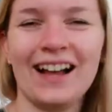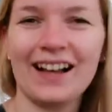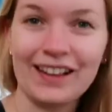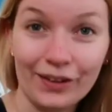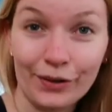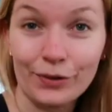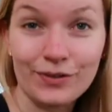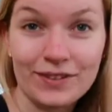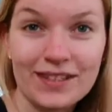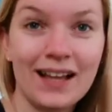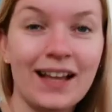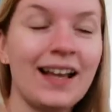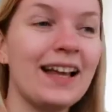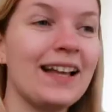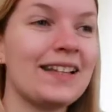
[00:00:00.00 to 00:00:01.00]
clothes.
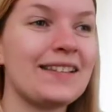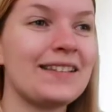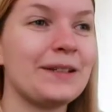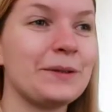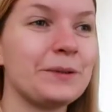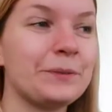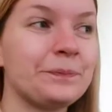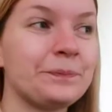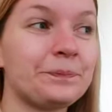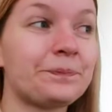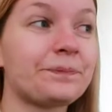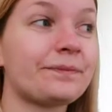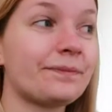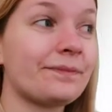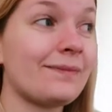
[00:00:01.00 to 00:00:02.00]
So
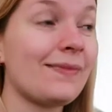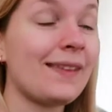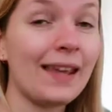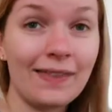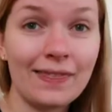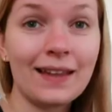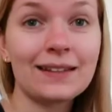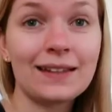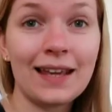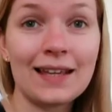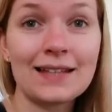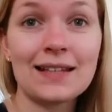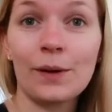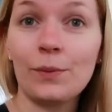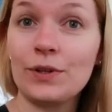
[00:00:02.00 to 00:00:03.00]
in that
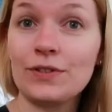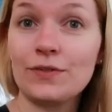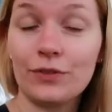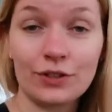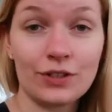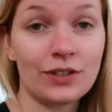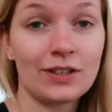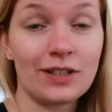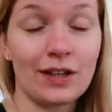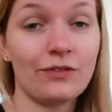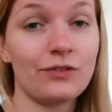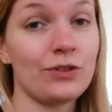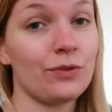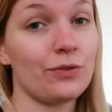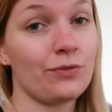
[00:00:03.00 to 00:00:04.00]
case, I was fortunate
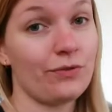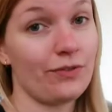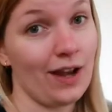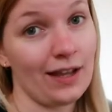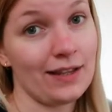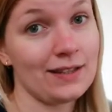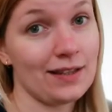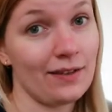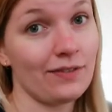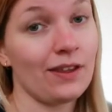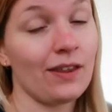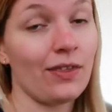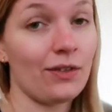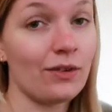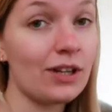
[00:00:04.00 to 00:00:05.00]
enough to find
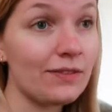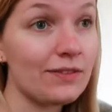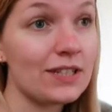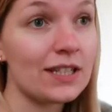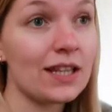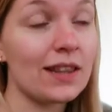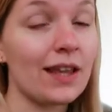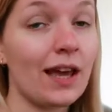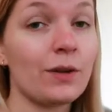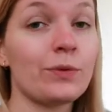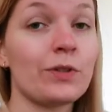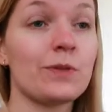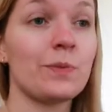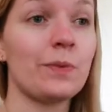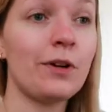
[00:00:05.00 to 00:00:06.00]
something thrift that
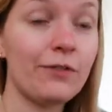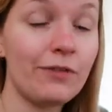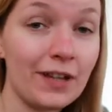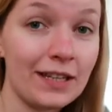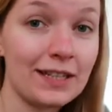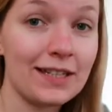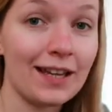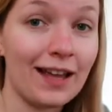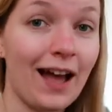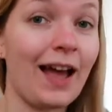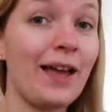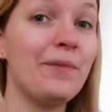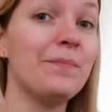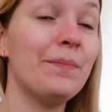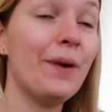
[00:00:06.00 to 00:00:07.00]
was perfect.
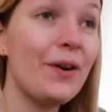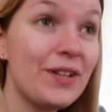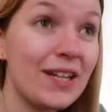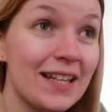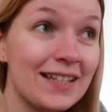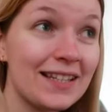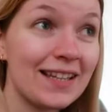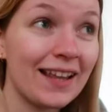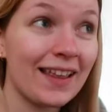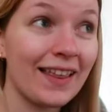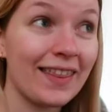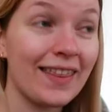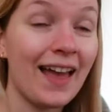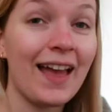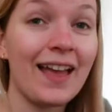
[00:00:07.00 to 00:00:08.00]
I bought it,
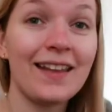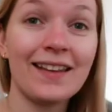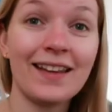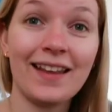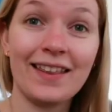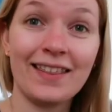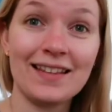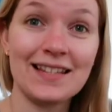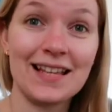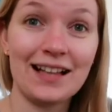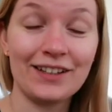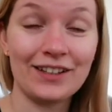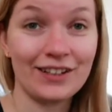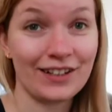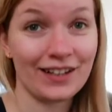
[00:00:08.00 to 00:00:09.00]
then the
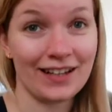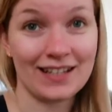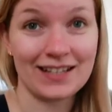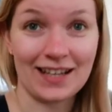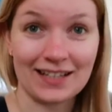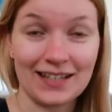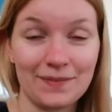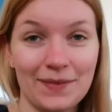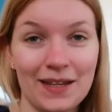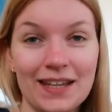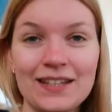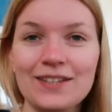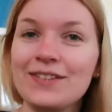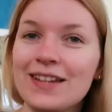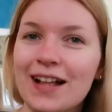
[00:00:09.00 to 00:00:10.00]
seller contacted me
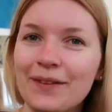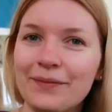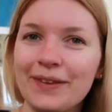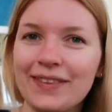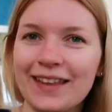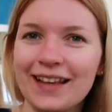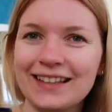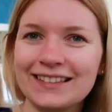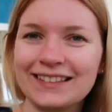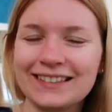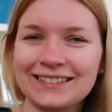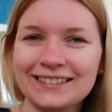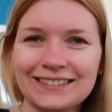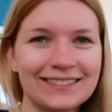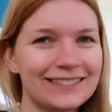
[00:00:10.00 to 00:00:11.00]
to tell me that,
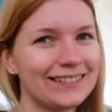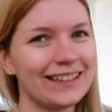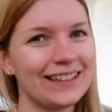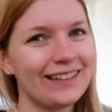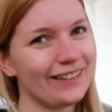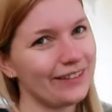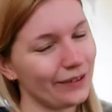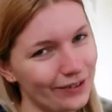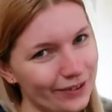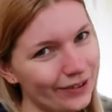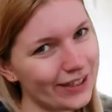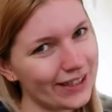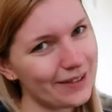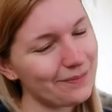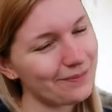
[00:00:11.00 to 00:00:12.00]
so
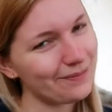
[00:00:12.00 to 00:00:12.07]
sorry,